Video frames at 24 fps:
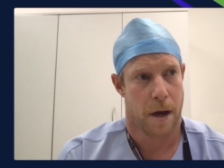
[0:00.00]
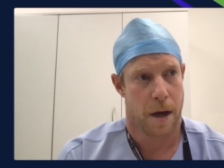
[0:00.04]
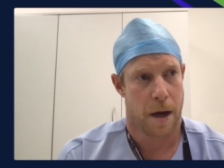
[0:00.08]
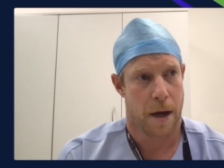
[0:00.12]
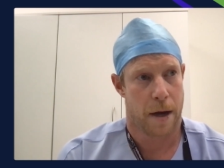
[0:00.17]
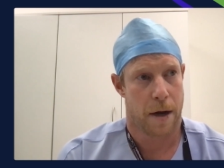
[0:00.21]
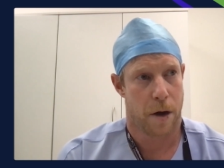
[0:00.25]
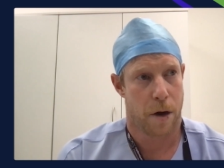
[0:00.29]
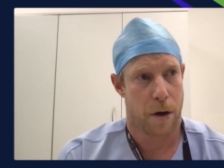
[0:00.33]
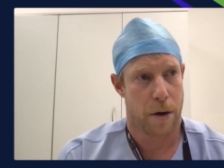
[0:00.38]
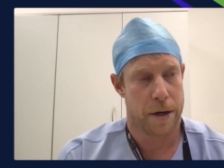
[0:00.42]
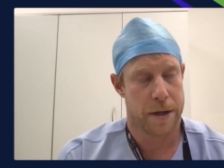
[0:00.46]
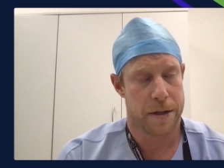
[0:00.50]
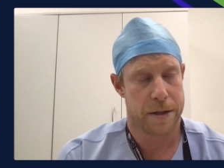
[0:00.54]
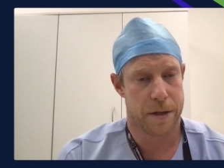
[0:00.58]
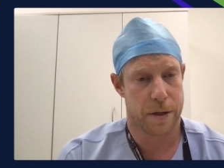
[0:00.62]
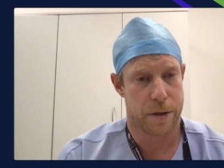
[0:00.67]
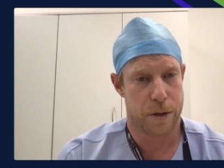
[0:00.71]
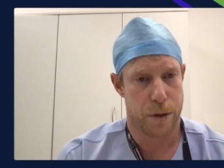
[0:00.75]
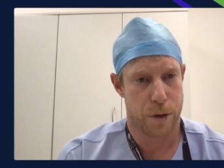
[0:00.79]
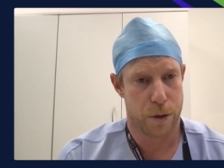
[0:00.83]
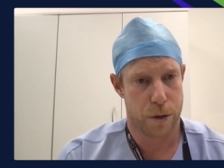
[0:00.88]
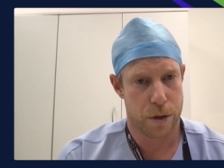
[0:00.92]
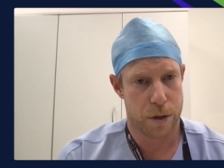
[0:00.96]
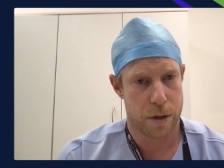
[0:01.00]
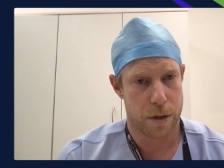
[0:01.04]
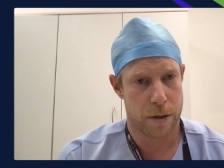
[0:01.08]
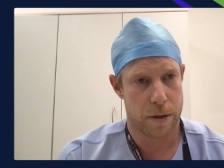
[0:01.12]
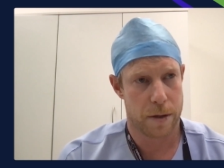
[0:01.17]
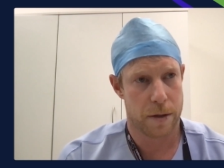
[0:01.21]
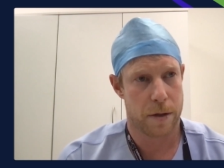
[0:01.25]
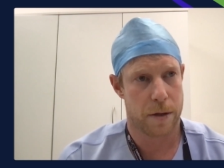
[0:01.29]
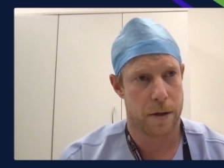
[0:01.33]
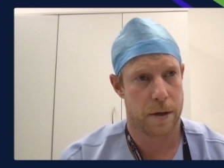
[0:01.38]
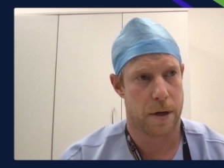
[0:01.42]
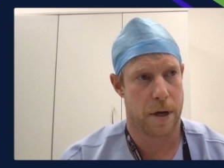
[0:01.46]
at our
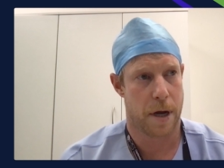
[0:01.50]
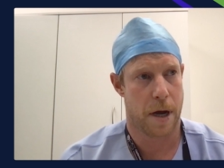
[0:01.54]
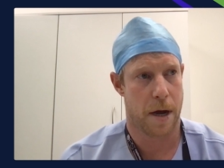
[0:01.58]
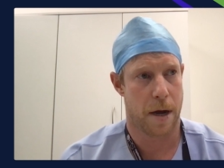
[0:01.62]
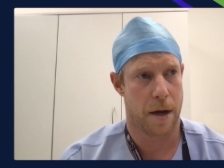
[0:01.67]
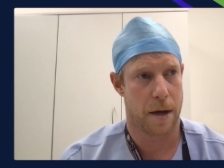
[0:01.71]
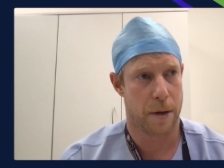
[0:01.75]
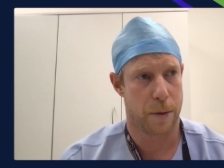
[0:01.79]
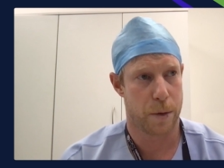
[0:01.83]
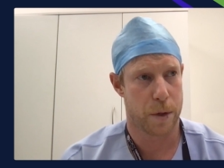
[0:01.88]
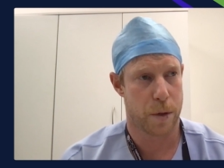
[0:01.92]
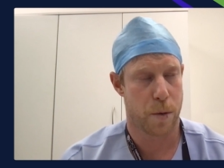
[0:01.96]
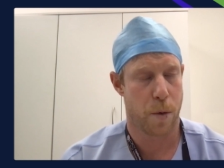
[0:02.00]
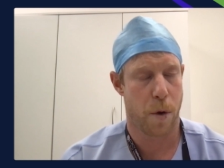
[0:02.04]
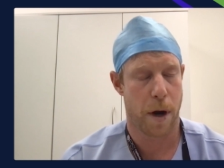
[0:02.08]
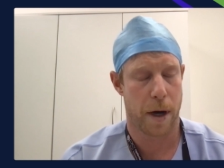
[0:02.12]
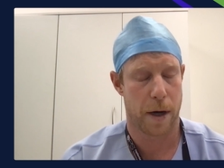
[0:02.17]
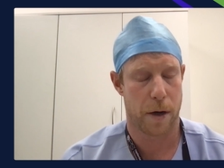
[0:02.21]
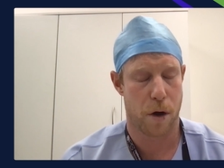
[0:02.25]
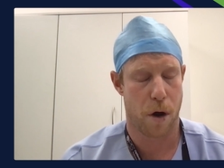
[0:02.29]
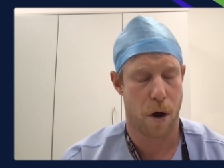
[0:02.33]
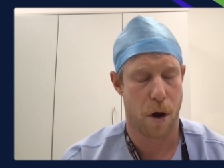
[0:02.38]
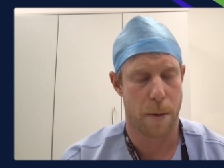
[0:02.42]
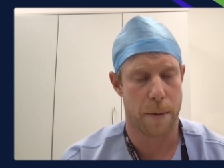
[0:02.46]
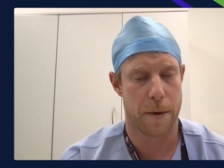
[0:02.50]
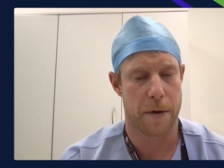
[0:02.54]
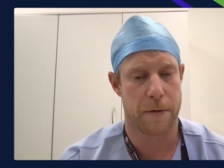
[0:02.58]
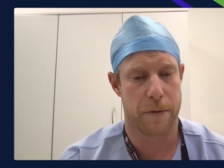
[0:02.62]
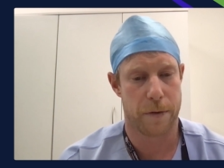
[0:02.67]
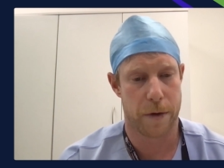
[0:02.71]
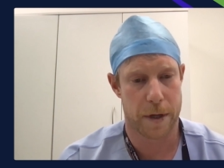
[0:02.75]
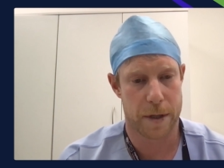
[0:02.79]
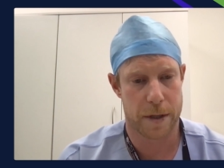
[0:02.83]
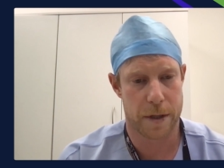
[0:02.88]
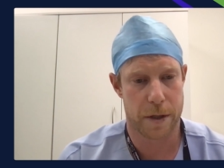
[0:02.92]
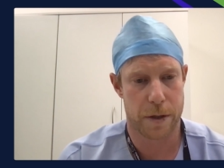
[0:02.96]
institution, it was quite common
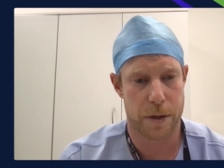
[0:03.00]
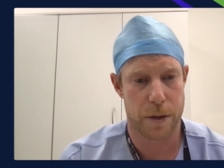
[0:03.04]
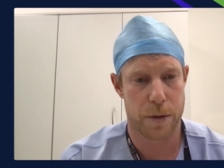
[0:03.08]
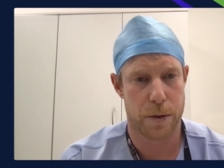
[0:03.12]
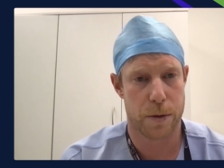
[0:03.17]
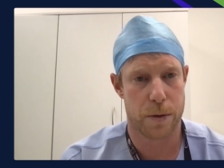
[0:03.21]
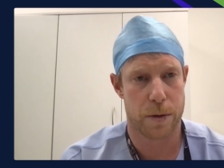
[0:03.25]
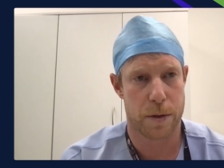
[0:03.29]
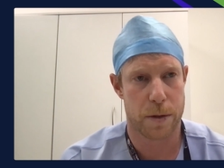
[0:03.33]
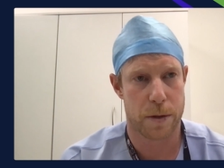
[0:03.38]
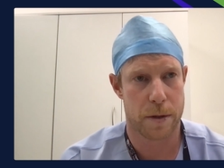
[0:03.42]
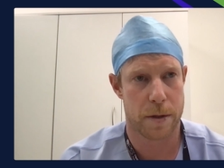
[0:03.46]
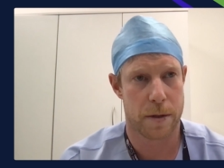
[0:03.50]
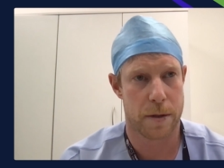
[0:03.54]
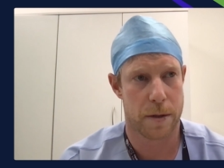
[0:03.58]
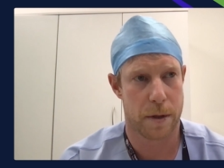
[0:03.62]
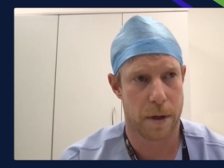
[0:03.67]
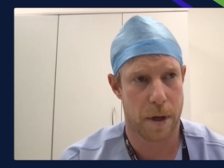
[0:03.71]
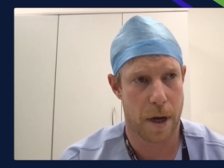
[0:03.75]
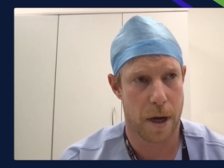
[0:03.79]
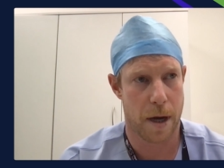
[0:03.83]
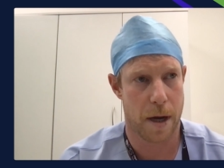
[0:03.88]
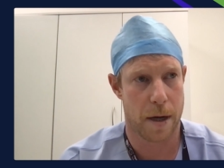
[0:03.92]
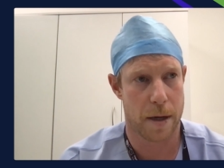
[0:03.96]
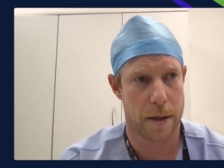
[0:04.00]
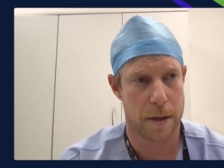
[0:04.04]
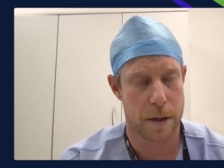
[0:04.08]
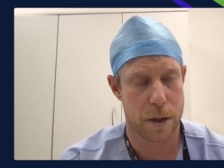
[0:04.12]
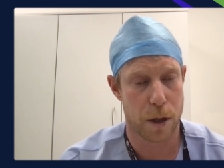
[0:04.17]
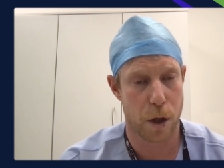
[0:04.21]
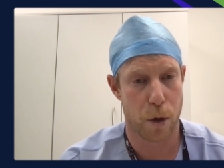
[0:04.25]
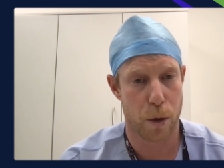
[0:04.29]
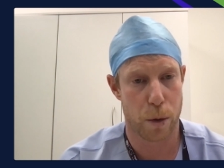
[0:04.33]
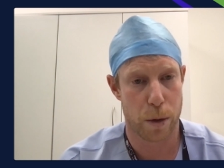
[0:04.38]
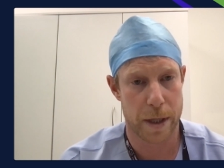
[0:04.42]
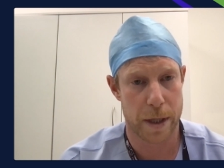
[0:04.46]
for us to use
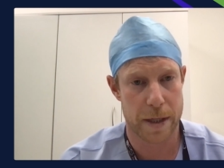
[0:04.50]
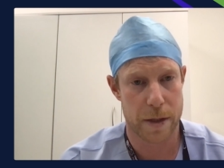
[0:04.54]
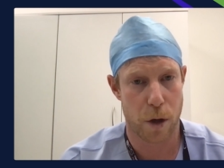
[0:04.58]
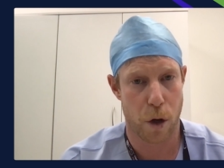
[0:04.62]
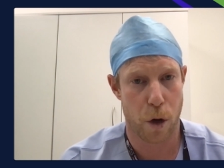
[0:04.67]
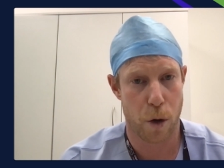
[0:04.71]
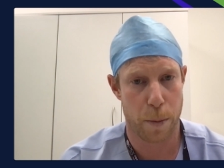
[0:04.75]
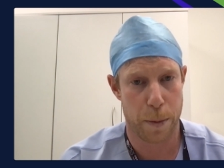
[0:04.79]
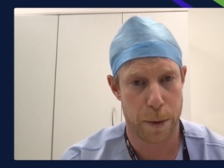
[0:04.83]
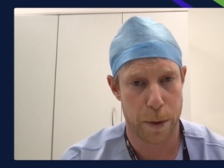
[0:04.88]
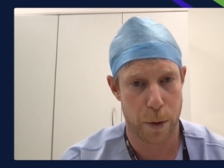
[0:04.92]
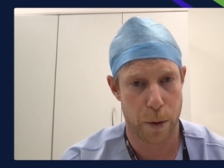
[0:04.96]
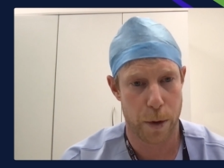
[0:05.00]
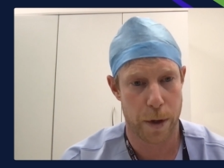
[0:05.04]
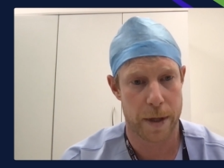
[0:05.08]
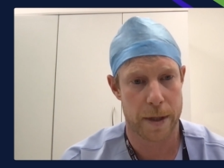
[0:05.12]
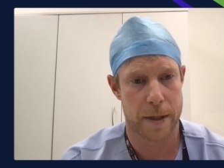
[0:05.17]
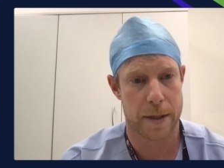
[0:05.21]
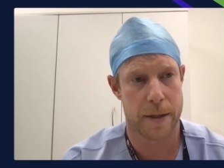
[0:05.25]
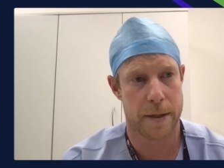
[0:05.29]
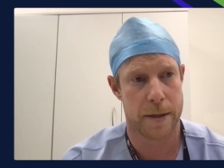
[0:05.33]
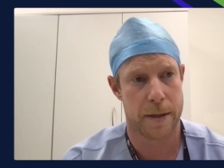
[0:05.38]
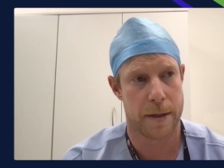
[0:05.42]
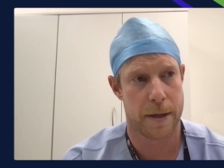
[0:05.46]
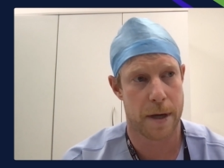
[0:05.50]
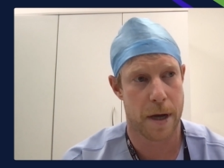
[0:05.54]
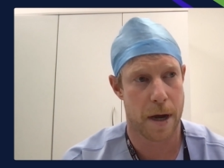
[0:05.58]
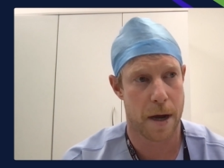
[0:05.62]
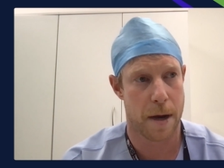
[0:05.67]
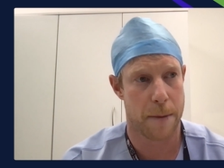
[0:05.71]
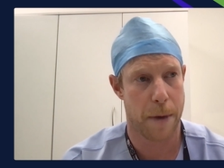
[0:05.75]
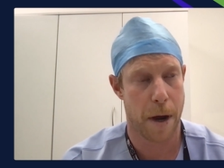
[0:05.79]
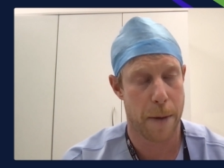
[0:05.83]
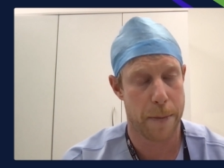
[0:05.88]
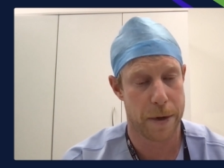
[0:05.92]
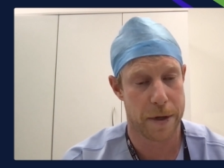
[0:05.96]
slow-release opioids
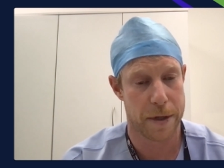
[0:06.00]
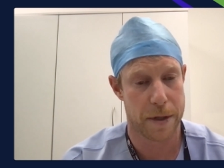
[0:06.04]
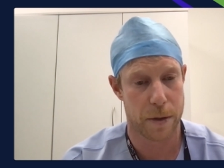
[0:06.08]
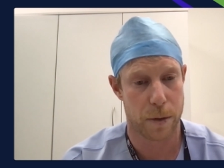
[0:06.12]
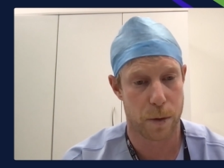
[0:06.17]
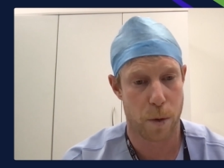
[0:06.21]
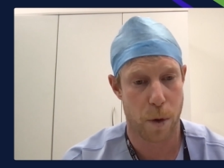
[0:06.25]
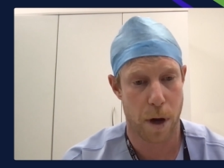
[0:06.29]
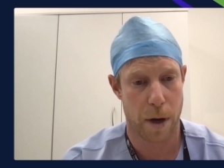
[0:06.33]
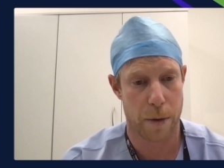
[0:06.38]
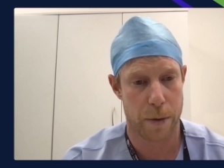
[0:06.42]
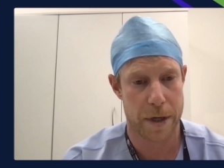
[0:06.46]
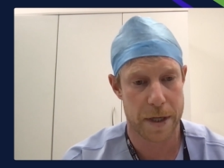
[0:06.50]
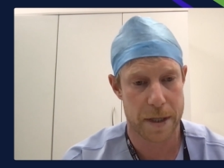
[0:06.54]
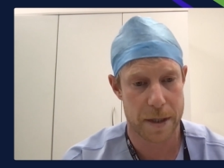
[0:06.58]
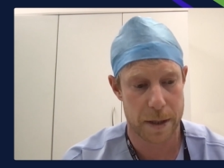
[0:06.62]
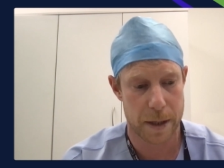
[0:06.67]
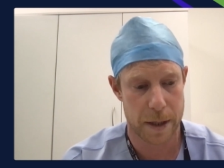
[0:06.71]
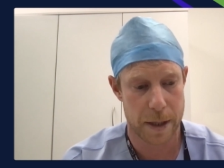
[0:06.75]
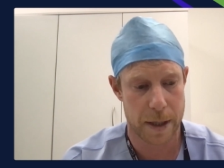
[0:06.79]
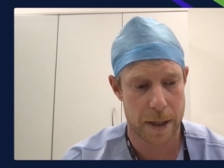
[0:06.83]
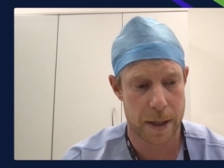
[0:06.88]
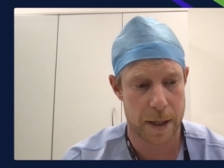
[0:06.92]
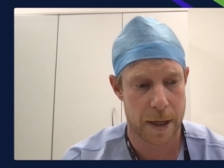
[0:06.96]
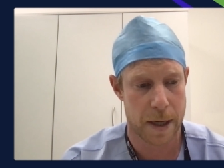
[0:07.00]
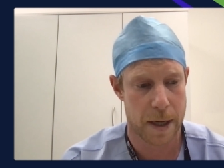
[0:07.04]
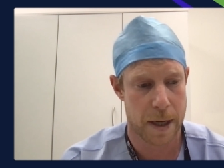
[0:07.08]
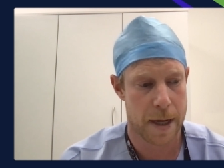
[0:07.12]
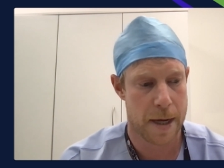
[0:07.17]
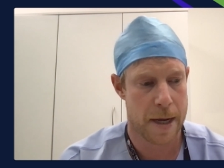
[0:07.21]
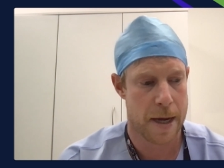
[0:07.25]
up until quite recently,